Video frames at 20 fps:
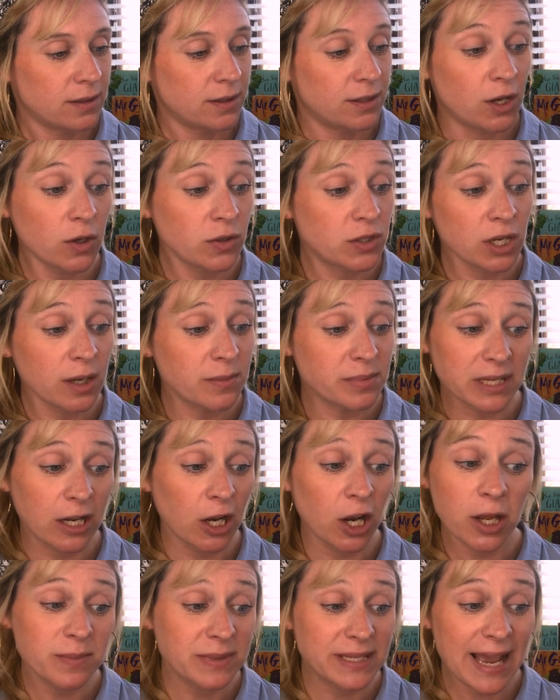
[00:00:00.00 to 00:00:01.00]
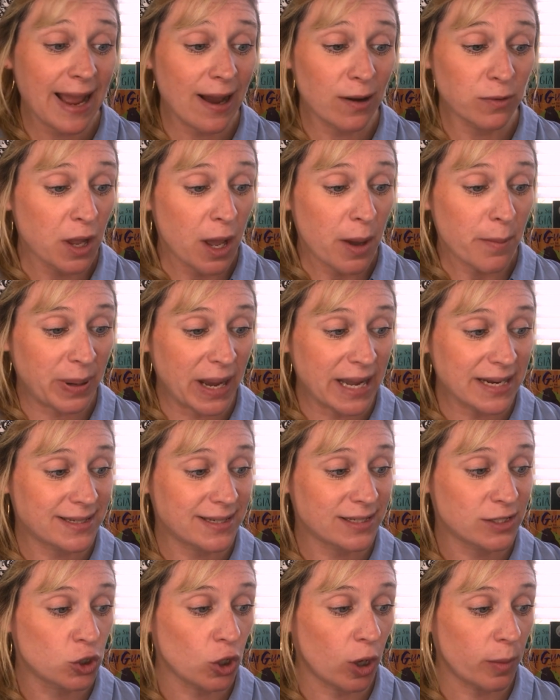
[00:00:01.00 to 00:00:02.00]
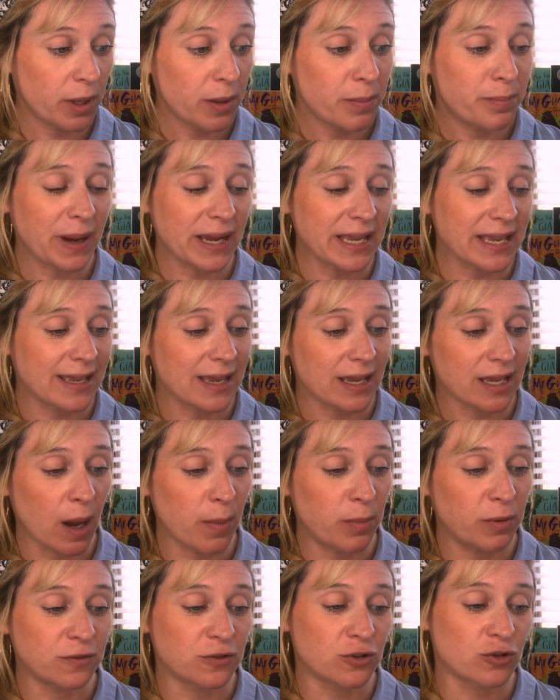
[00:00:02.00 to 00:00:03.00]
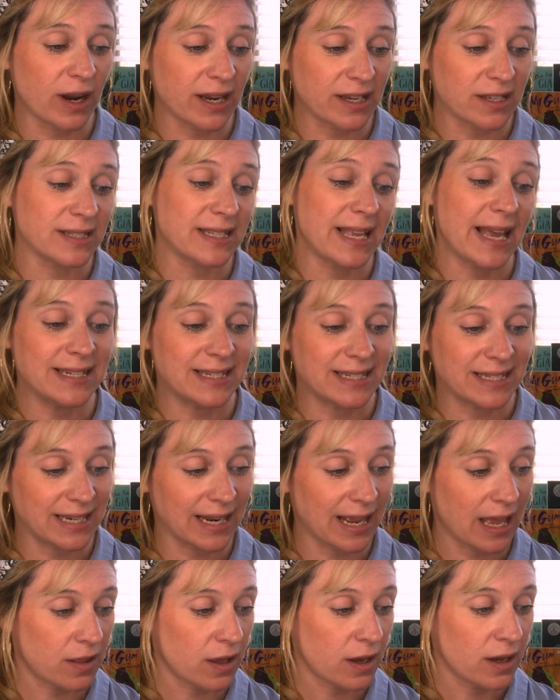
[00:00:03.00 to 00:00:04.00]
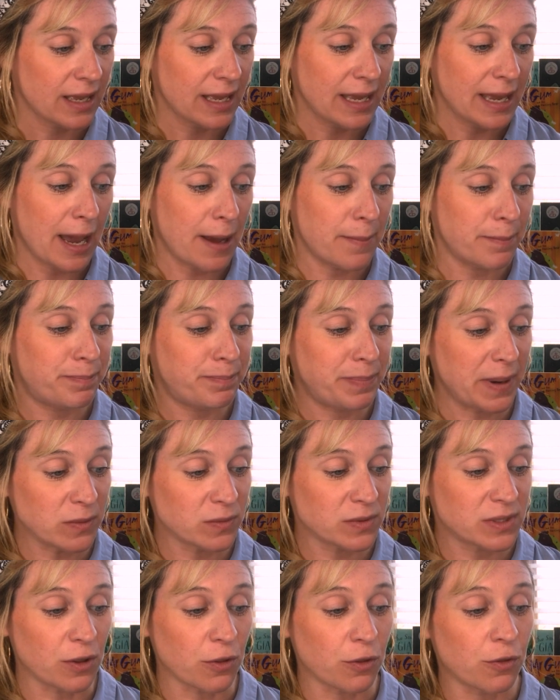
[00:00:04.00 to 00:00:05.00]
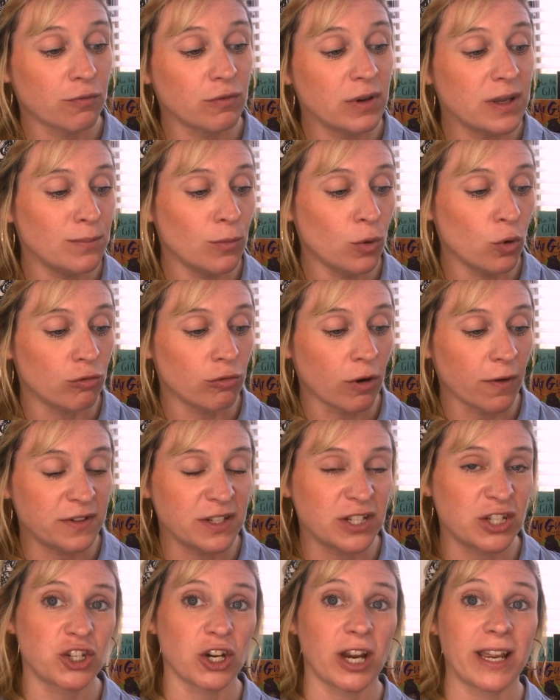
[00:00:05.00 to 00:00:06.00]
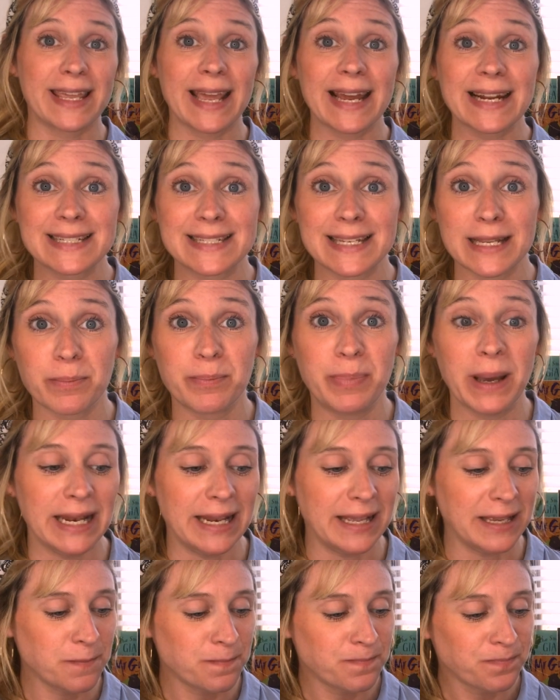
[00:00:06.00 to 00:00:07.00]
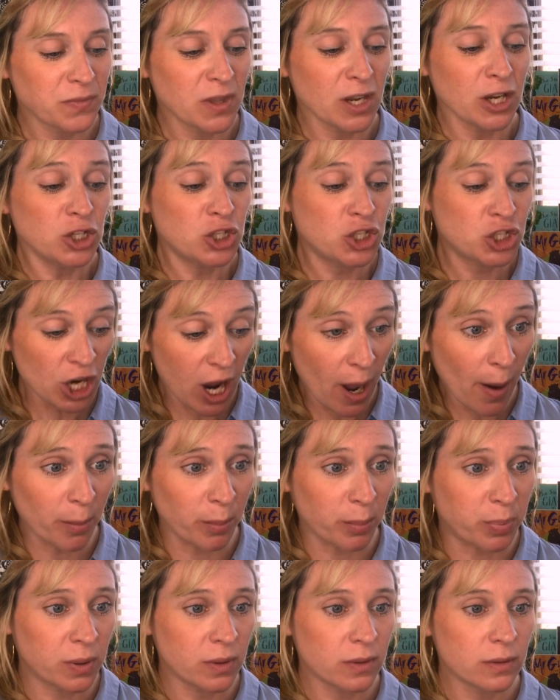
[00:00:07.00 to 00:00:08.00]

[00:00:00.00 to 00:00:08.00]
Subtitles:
"No time to climb down," panted Gobber, banging a couple of dragons' heads together and bouncing 3 more off his gigantic belly. "Jump!"